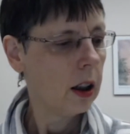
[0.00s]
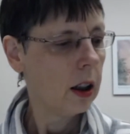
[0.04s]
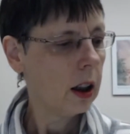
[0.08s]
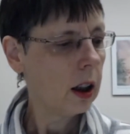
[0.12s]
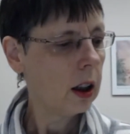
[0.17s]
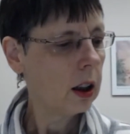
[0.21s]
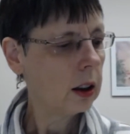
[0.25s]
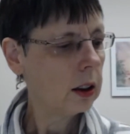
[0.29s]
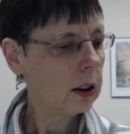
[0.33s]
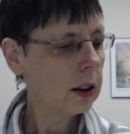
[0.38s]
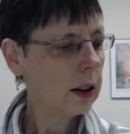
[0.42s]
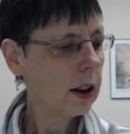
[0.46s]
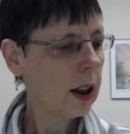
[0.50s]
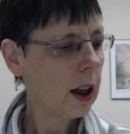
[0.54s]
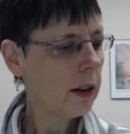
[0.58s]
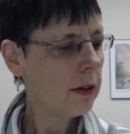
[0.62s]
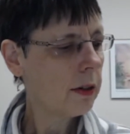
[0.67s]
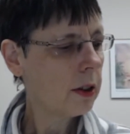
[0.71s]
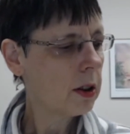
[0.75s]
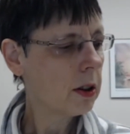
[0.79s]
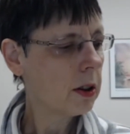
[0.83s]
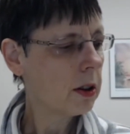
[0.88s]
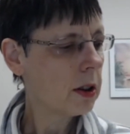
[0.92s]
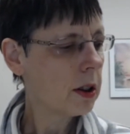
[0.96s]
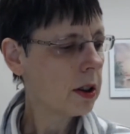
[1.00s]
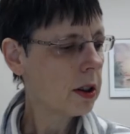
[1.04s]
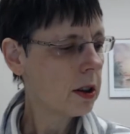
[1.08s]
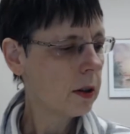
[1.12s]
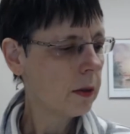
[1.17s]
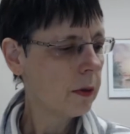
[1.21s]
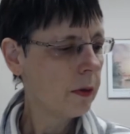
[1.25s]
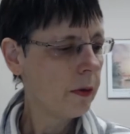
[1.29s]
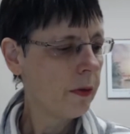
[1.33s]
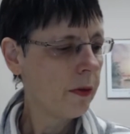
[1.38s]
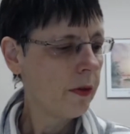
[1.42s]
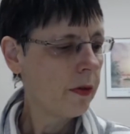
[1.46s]
Uh, it covers
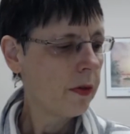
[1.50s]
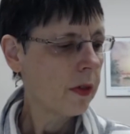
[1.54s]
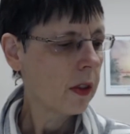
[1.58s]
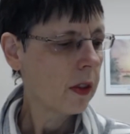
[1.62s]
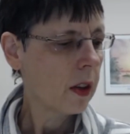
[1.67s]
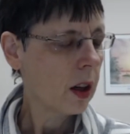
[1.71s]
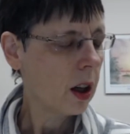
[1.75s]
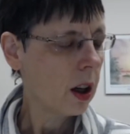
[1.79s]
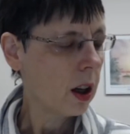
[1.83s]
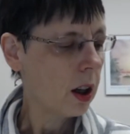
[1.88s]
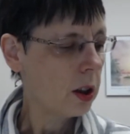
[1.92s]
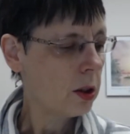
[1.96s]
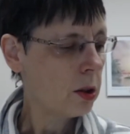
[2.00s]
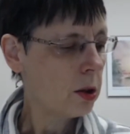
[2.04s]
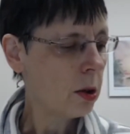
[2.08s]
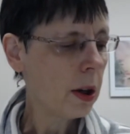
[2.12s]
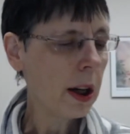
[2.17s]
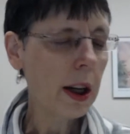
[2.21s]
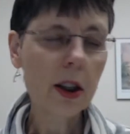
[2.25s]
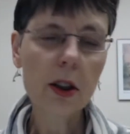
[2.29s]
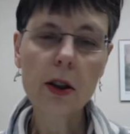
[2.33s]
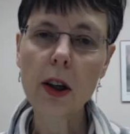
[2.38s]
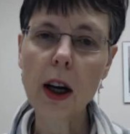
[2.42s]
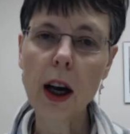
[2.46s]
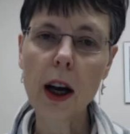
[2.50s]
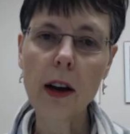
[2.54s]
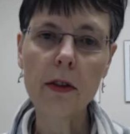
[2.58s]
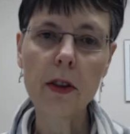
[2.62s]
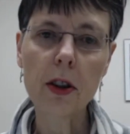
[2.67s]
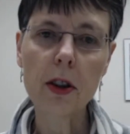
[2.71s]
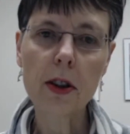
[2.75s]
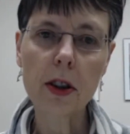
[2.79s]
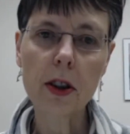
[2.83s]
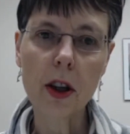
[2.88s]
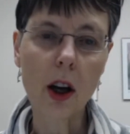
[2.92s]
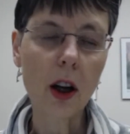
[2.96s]
uh, train
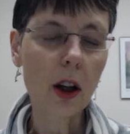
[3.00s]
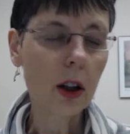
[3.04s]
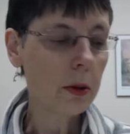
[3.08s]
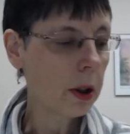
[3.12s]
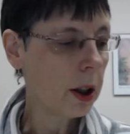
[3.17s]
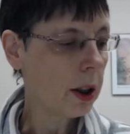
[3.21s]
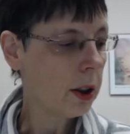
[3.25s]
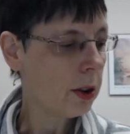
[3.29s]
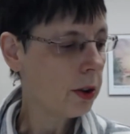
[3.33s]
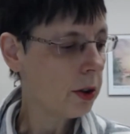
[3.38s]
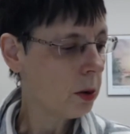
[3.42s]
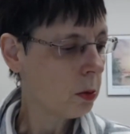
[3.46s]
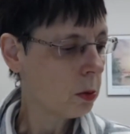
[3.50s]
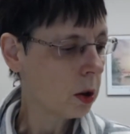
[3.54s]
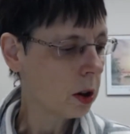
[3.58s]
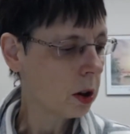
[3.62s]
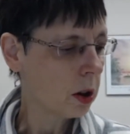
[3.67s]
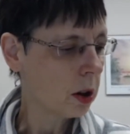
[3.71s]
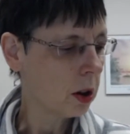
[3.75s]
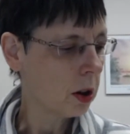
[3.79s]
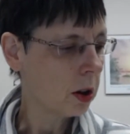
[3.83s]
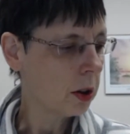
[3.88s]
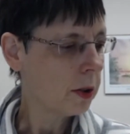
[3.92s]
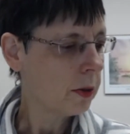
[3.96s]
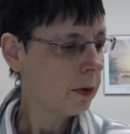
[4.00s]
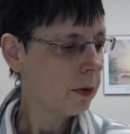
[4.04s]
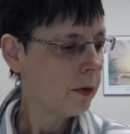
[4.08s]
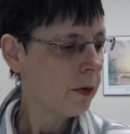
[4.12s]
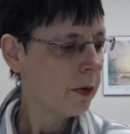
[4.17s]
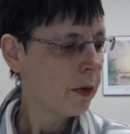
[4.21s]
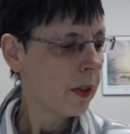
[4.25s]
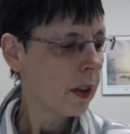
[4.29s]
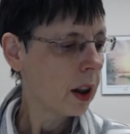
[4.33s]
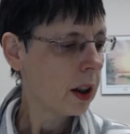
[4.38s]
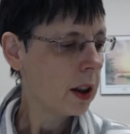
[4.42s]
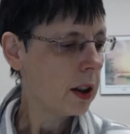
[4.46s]
travels all around the world.
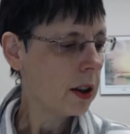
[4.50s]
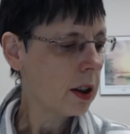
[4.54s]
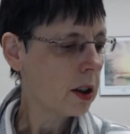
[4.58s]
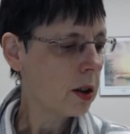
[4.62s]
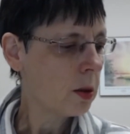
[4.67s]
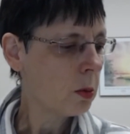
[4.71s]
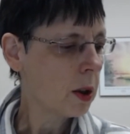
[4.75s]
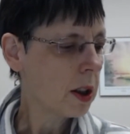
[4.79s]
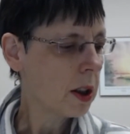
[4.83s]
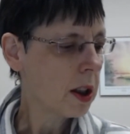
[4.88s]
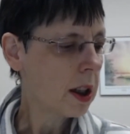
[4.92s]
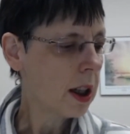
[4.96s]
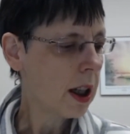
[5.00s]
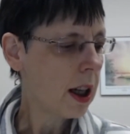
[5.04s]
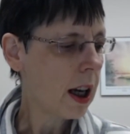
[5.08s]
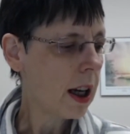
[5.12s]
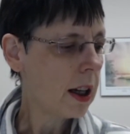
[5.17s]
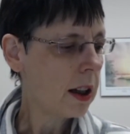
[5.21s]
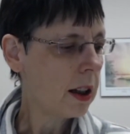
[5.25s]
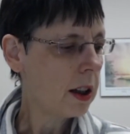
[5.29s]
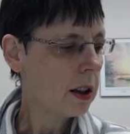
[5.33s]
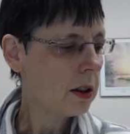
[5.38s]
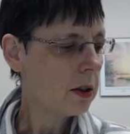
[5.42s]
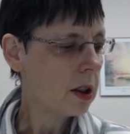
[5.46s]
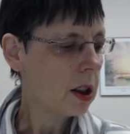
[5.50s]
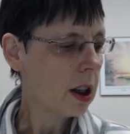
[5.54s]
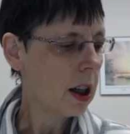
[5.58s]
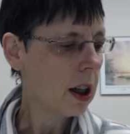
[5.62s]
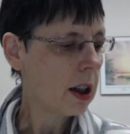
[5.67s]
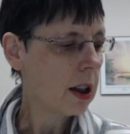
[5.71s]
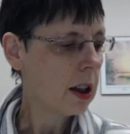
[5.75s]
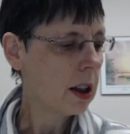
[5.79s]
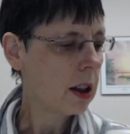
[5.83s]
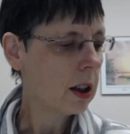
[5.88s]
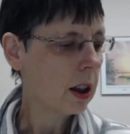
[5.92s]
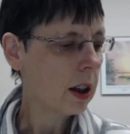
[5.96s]
In this witty and
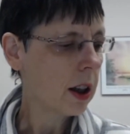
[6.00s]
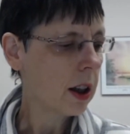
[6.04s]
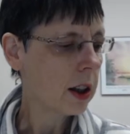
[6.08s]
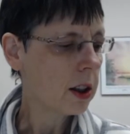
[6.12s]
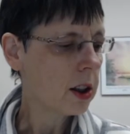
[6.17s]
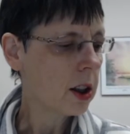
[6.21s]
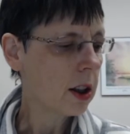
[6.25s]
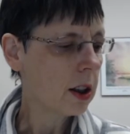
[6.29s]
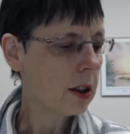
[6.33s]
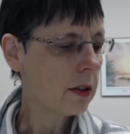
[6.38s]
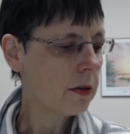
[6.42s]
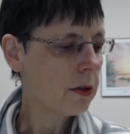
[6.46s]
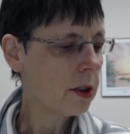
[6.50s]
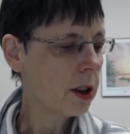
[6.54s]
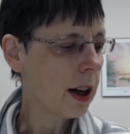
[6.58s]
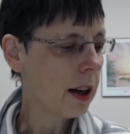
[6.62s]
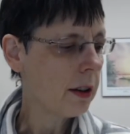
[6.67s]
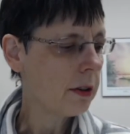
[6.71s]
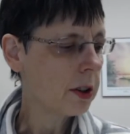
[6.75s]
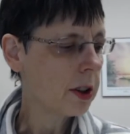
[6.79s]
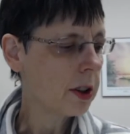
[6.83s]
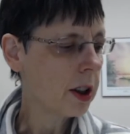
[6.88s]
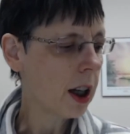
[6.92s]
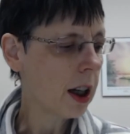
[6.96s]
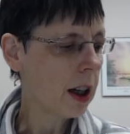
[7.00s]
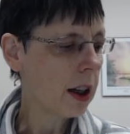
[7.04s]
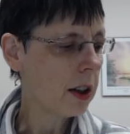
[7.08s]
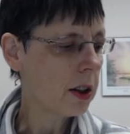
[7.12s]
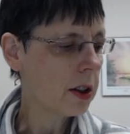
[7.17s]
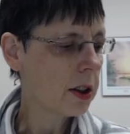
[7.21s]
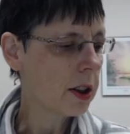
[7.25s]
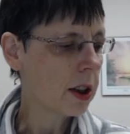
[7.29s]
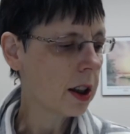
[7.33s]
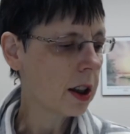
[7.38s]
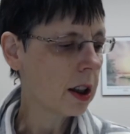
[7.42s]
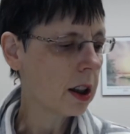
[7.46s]
entertaining collection of travel
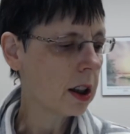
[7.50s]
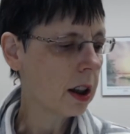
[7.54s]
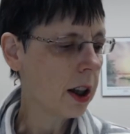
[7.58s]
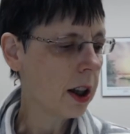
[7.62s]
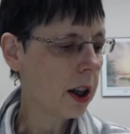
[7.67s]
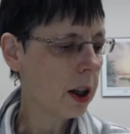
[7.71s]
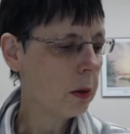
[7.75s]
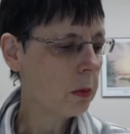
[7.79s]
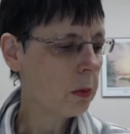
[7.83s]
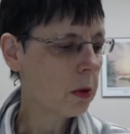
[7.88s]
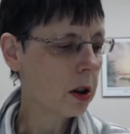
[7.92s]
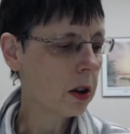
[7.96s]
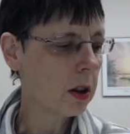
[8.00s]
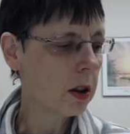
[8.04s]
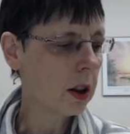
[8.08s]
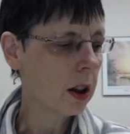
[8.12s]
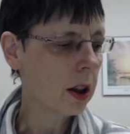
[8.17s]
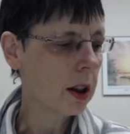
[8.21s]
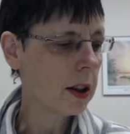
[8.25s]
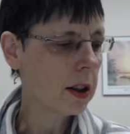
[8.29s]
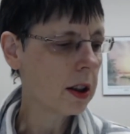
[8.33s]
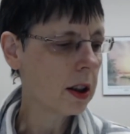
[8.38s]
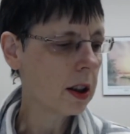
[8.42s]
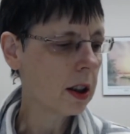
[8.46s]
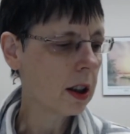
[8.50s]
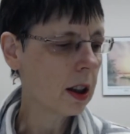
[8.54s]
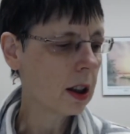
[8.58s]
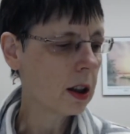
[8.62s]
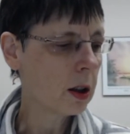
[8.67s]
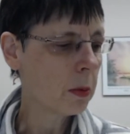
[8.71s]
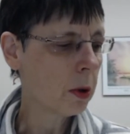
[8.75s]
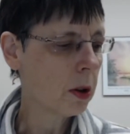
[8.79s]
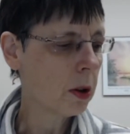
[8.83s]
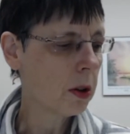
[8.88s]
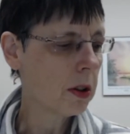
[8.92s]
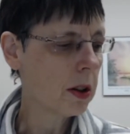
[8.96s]
tales, an acclaimed journalist
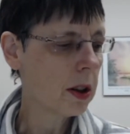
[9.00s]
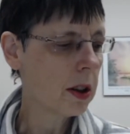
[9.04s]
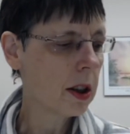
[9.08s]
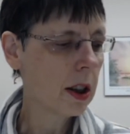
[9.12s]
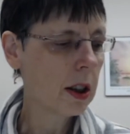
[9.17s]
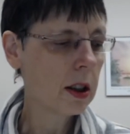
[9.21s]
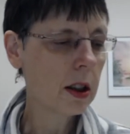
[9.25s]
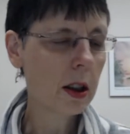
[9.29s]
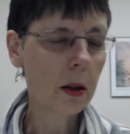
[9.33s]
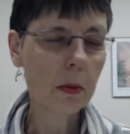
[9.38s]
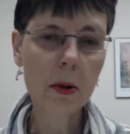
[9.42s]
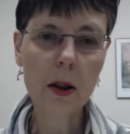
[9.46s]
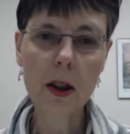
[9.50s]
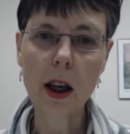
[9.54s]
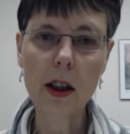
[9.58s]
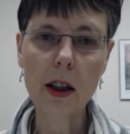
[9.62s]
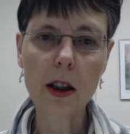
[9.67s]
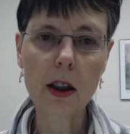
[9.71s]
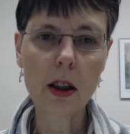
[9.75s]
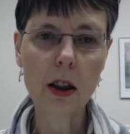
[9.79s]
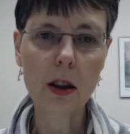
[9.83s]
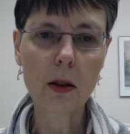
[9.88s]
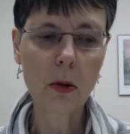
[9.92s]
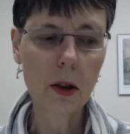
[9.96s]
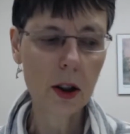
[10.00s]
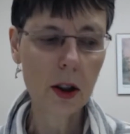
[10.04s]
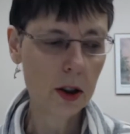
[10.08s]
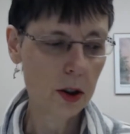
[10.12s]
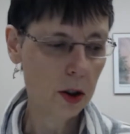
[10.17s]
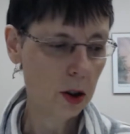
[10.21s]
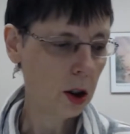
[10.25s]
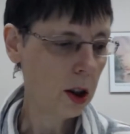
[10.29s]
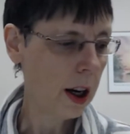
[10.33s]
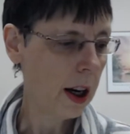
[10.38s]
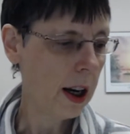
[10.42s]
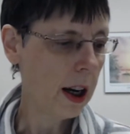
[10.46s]
explores his obsession with
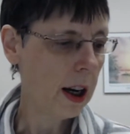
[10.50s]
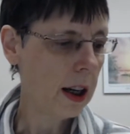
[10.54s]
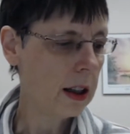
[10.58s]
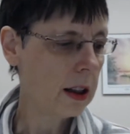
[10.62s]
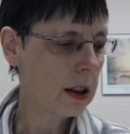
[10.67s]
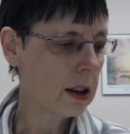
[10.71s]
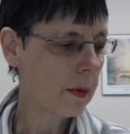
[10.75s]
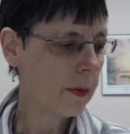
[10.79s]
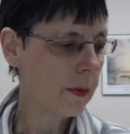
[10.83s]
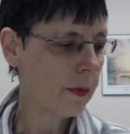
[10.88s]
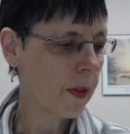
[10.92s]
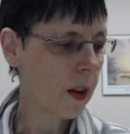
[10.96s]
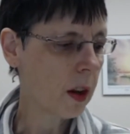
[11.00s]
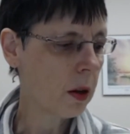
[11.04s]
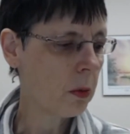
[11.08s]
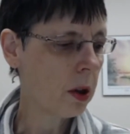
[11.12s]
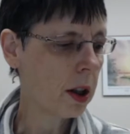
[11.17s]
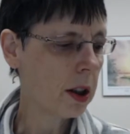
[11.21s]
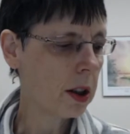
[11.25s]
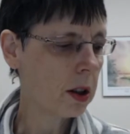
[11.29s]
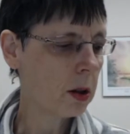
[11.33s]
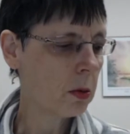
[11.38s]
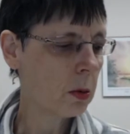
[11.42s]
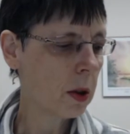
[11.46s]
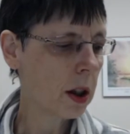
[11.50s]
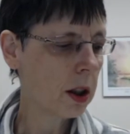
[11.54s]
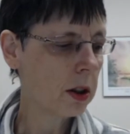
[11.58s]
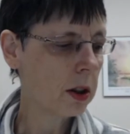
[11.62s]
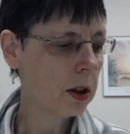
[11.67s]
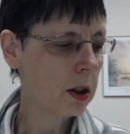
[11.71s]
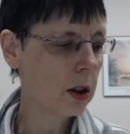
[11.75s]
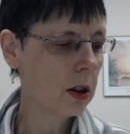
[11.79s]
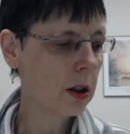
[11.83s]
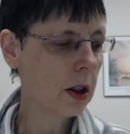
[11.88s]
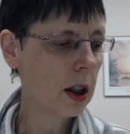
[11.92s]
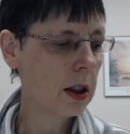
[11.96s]
trains and what his rail
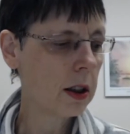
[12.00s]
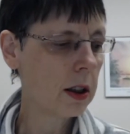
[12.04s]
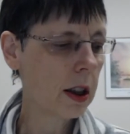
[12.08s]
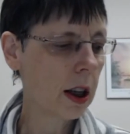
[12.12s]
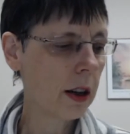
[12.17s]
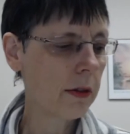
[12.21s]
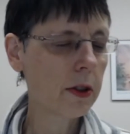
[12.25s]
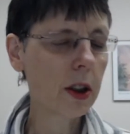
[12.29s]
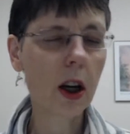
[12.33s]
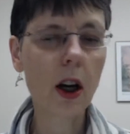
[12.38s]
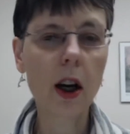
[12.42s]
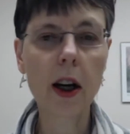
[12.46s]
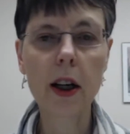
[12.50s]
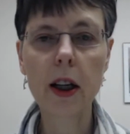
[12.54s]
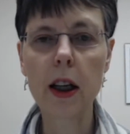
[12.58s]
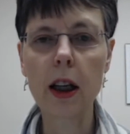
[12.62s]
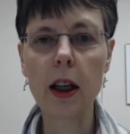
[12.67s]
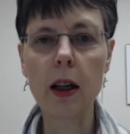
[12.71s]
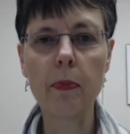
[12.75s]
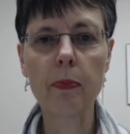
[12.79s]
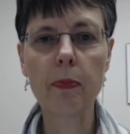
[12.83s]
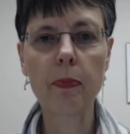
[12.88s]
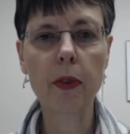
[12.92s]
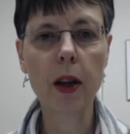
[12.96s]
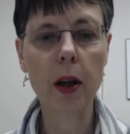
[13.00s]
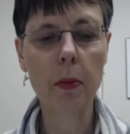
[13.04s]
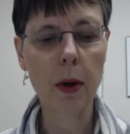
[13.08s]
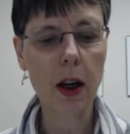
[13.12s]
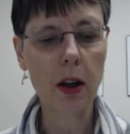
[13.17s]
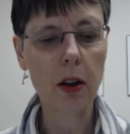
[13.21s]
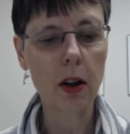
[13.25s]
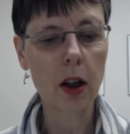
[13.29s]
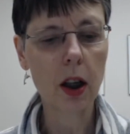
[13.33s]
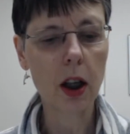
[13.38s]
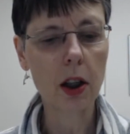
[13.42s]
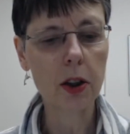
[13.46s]
journeys have taught him
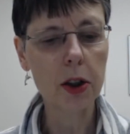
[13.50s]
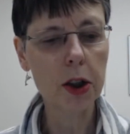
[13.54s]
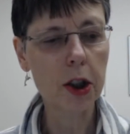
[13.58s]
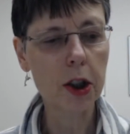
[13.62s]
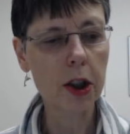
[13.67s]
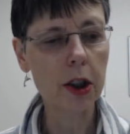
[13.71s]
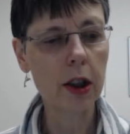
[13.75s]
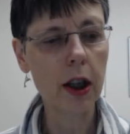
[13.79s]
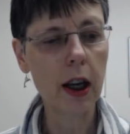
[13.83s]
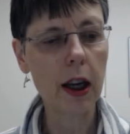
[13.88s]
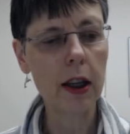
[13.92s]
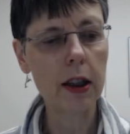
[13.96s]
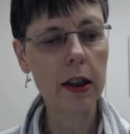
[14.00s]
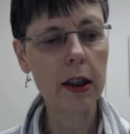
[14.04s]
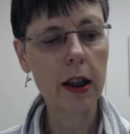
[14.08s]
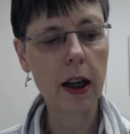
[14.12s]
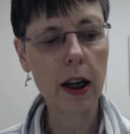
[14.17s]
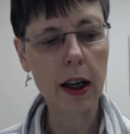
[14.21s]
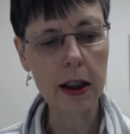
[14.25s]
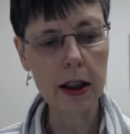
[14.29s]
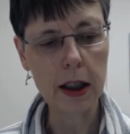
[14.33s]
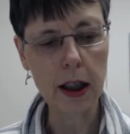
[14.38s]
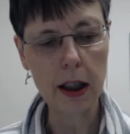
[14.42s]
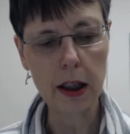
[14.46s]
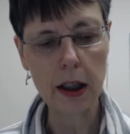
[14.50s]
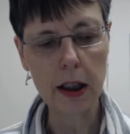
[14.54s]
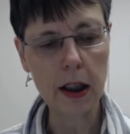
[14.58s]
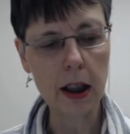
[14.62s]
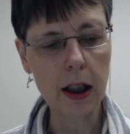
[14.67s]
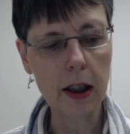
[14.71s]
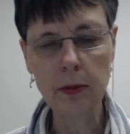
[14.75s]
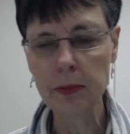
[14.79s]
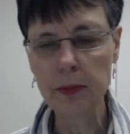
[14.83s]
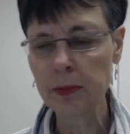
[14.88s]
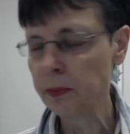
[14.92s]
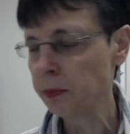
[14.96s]
about culture and
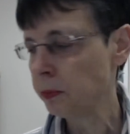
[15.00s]
identity.